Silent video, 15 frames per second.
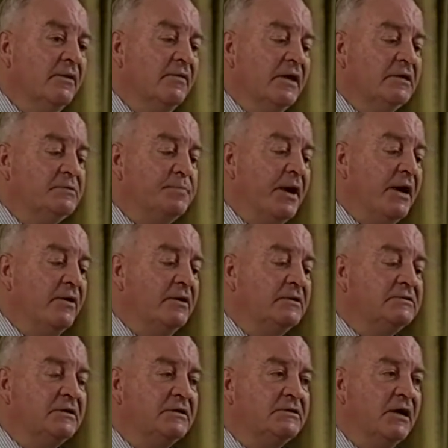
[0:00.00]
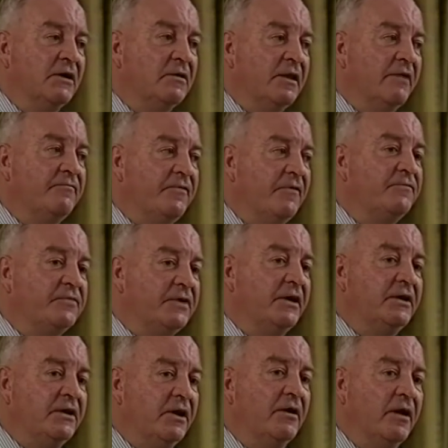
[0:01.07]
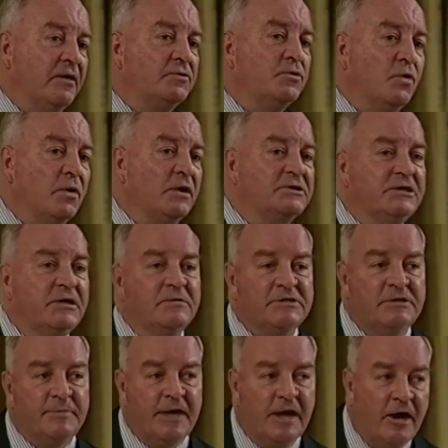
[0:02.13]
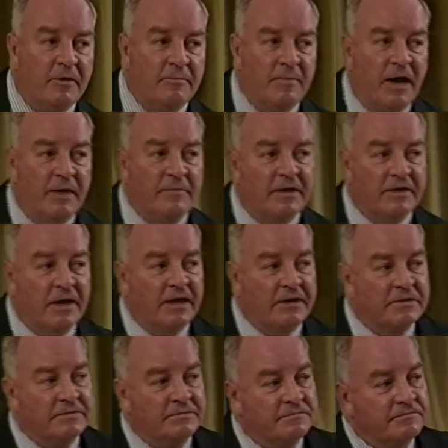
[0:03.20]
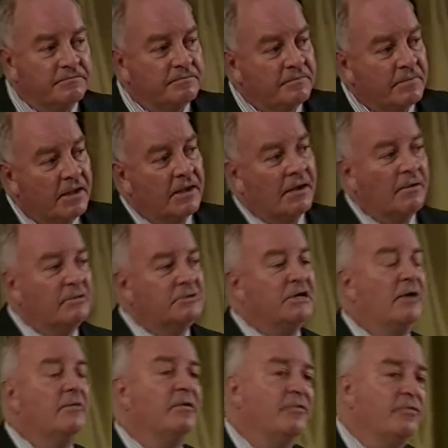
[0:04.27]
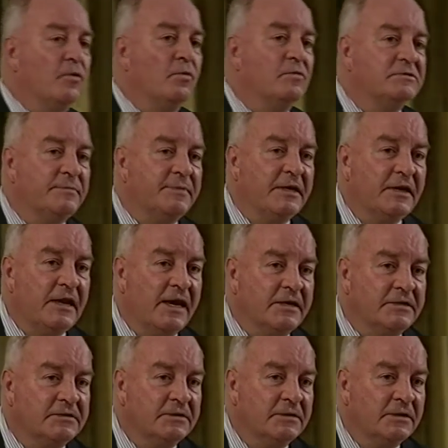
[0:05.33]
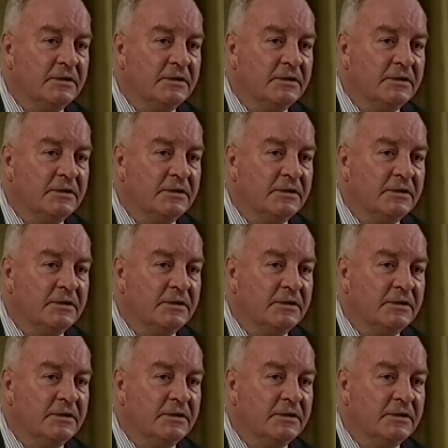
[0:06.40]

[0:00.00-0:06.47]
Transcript: These parents had told their 15-year-old daughter she was to be home by midnight, which I would have thought was a bit late.